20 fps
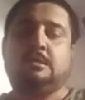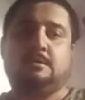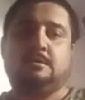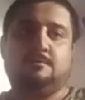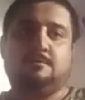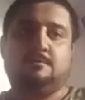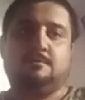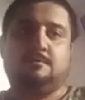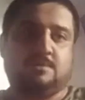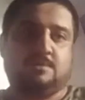
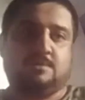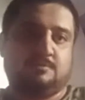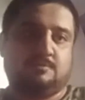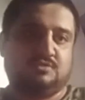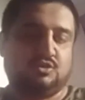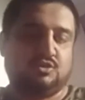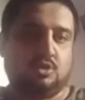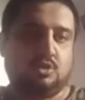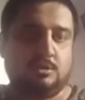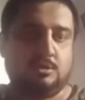which I'm
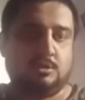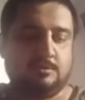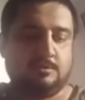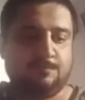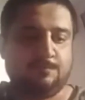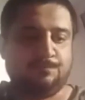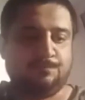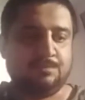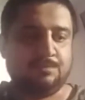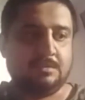sure
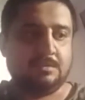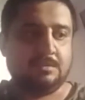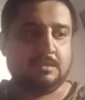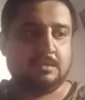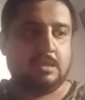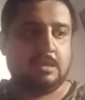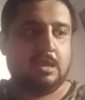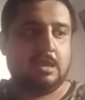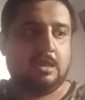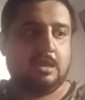
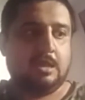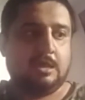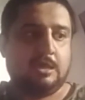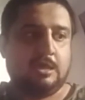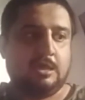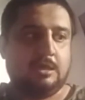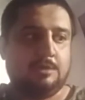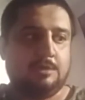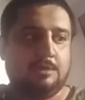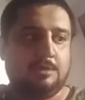
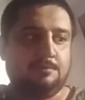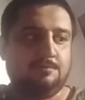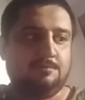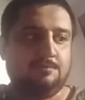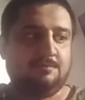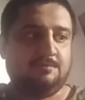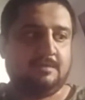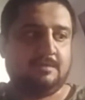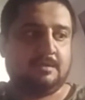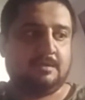will
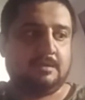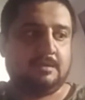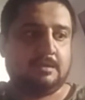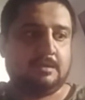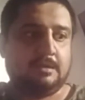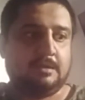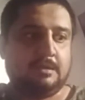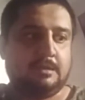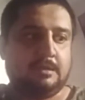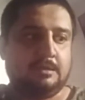
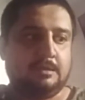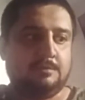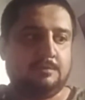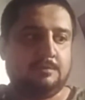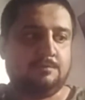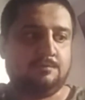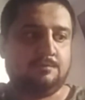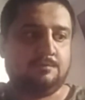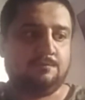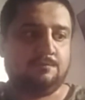
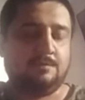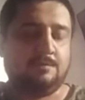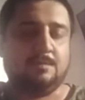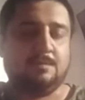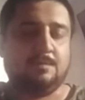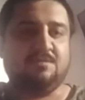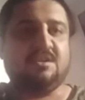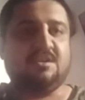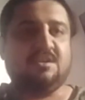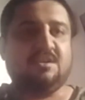be
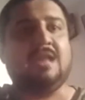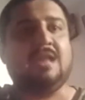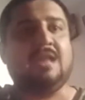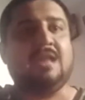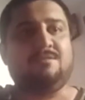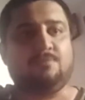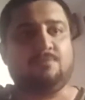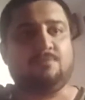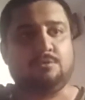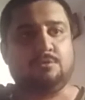very
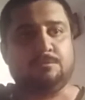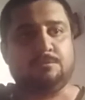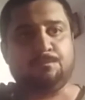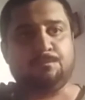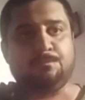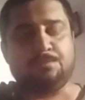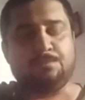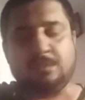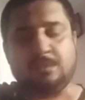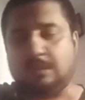helpful
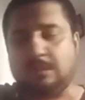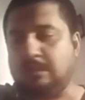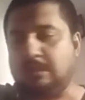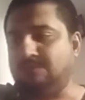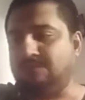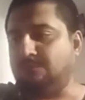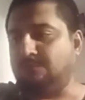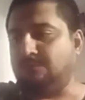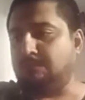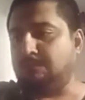
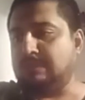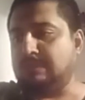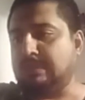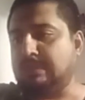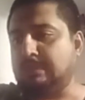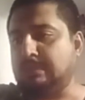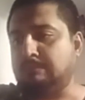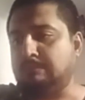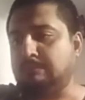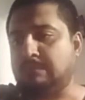for me
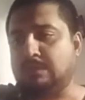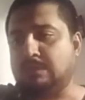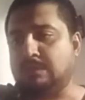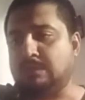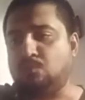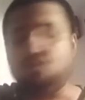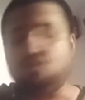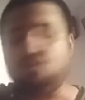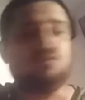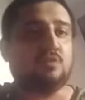in my
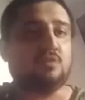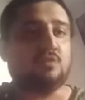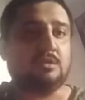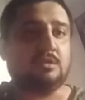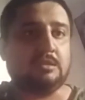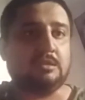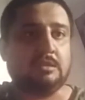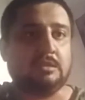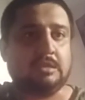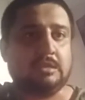own
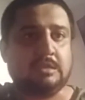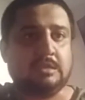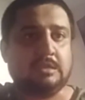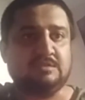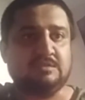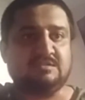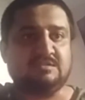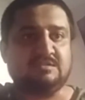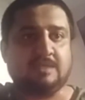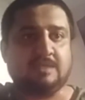journey in
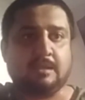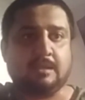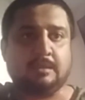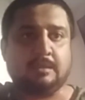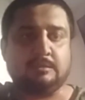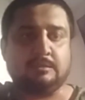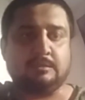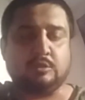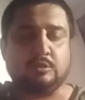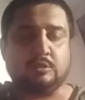understanding
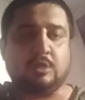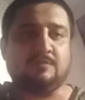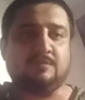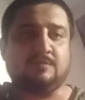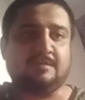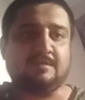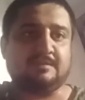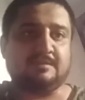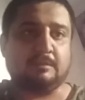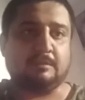the
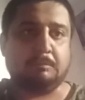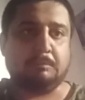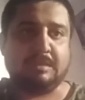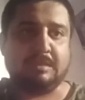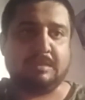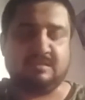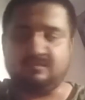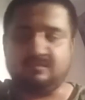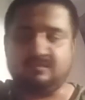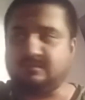conflict and
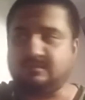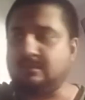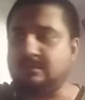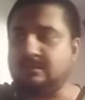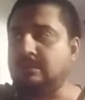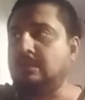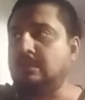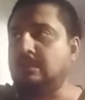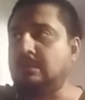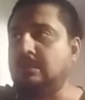peace.
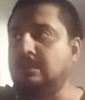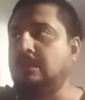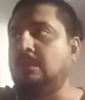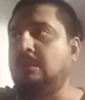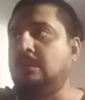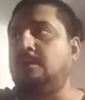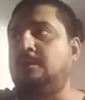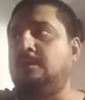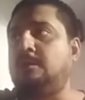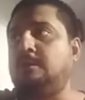
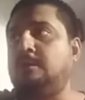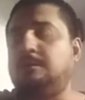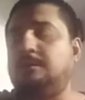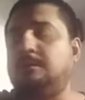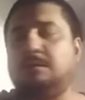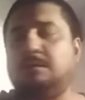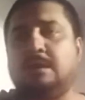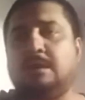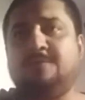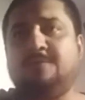
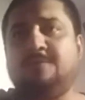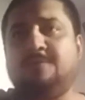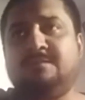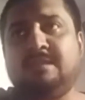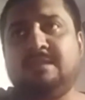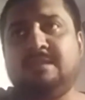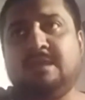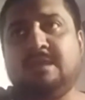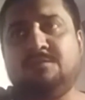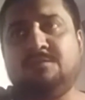I
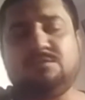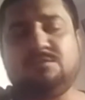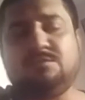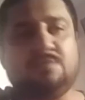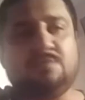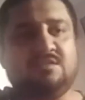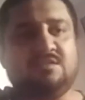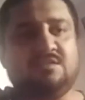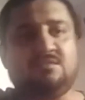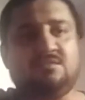feel I have a
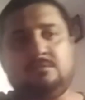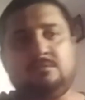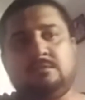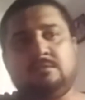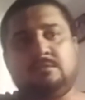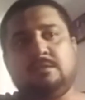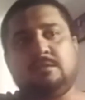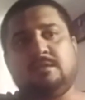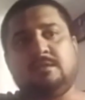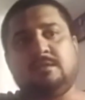
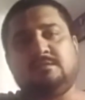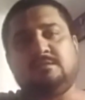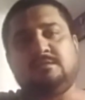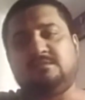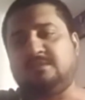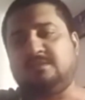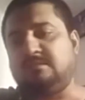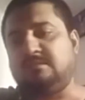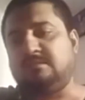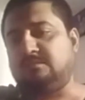question in the
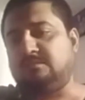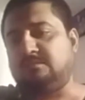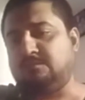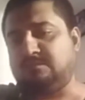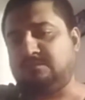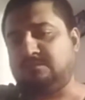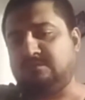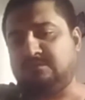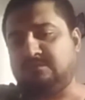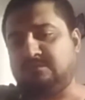sense
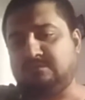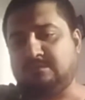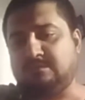which is